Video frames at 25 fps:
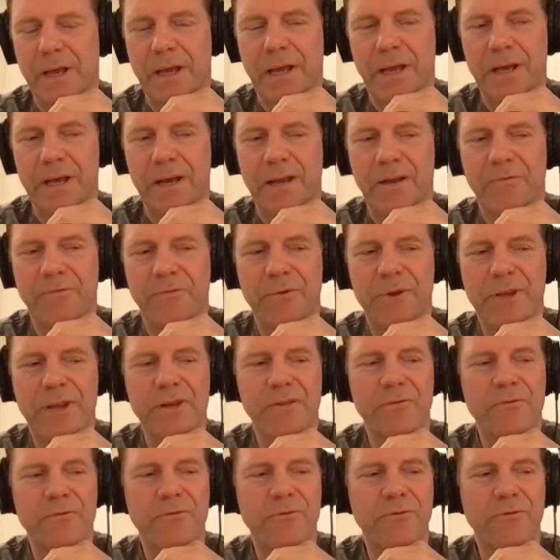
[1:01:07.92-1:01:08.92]
And if we
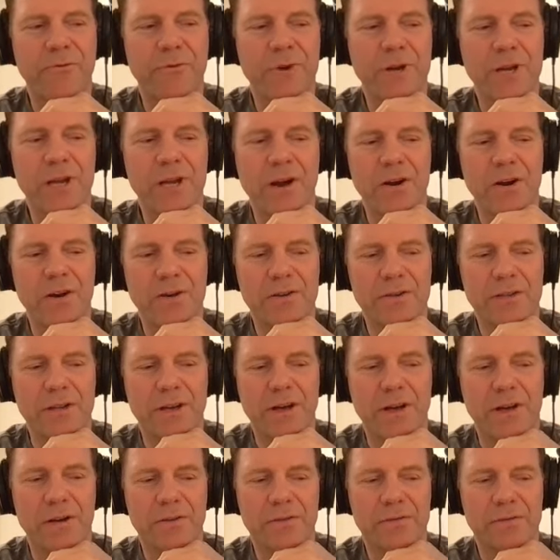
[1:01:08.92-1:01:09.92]
can free
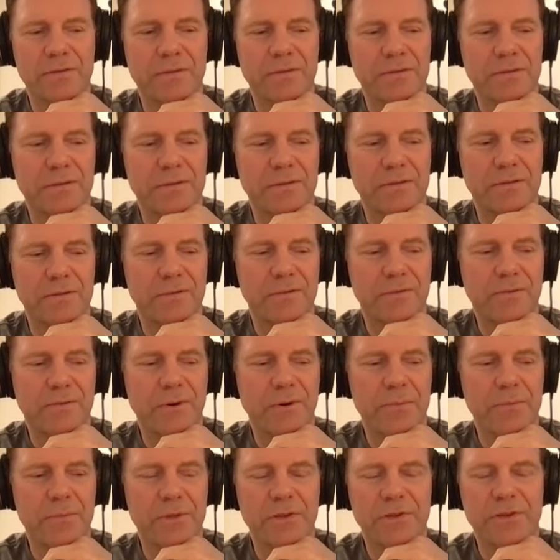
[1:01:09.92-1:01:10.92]
ourselves
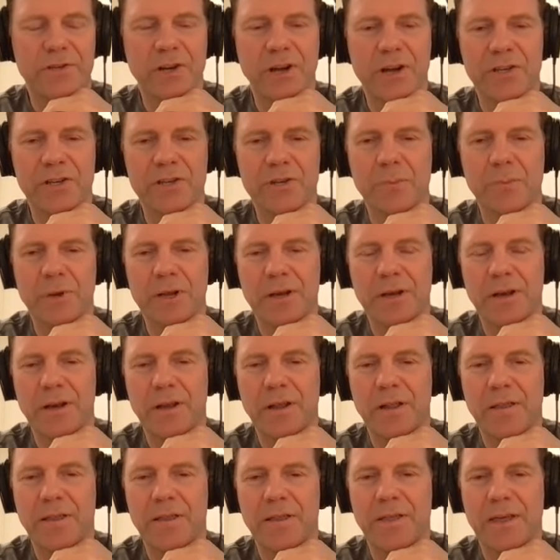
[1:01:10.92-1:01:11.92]
from the judgment
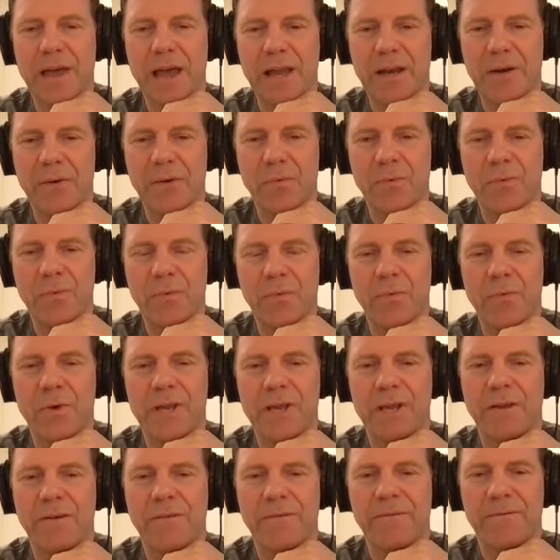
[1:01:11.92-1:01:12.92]
then
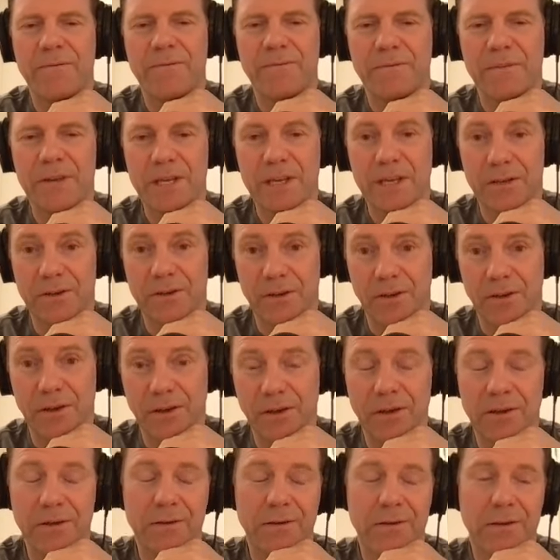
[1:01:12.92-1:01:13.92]
we can
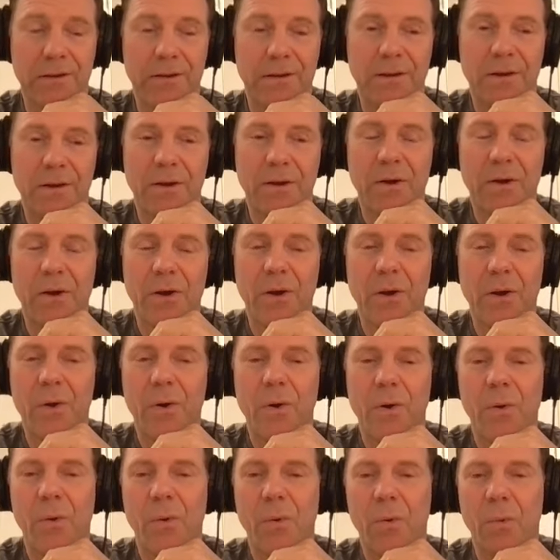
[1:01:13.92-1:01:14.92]
feel
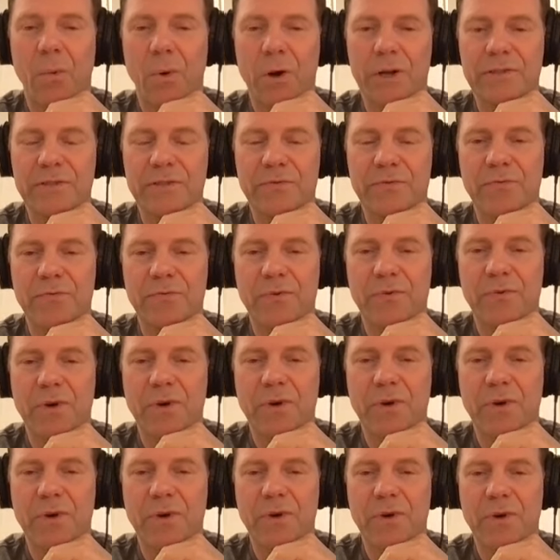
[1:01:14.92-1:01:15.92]
what's
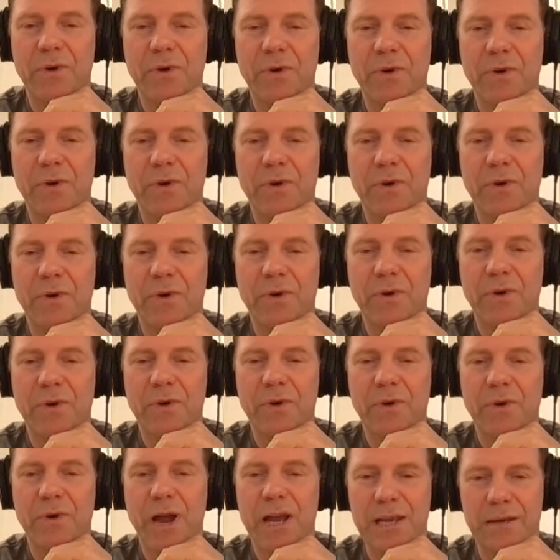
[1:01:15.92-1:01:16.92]
right,
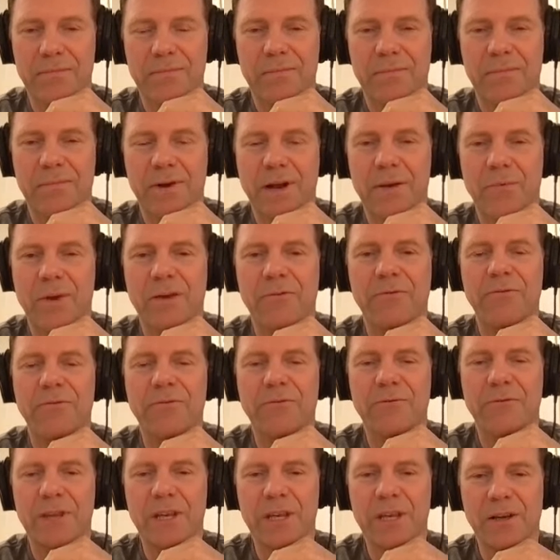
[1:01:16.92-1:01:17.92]
right? We can
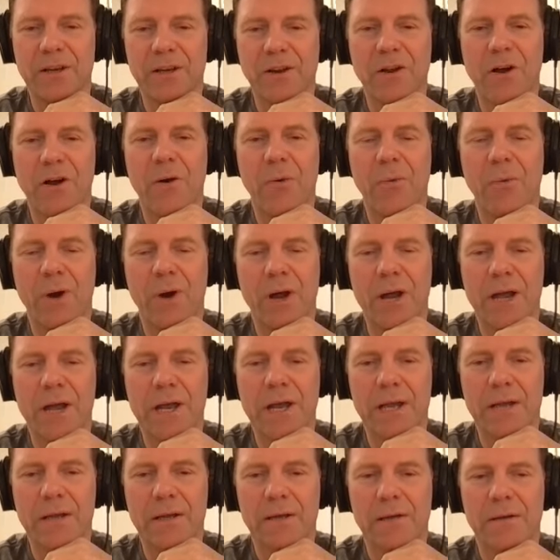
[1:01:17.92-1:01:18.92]
feel our
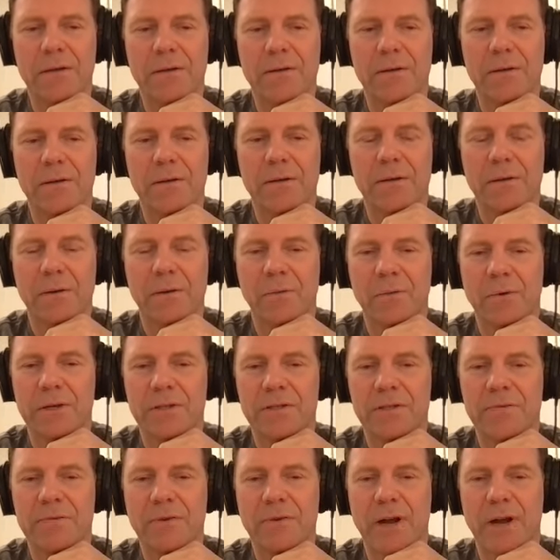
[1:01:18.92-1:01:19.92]
way to
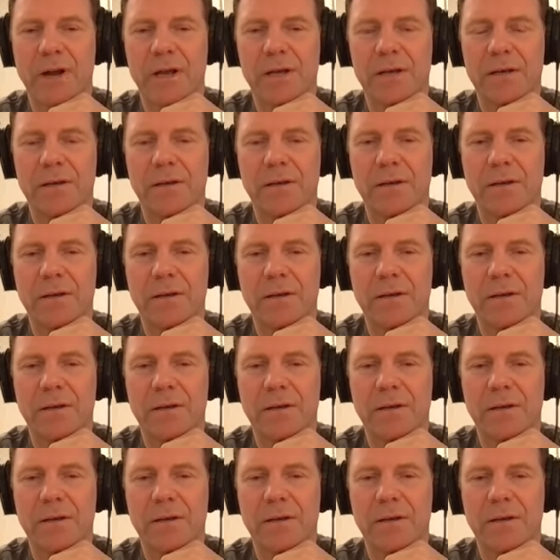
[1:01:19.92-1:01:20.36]
what's right.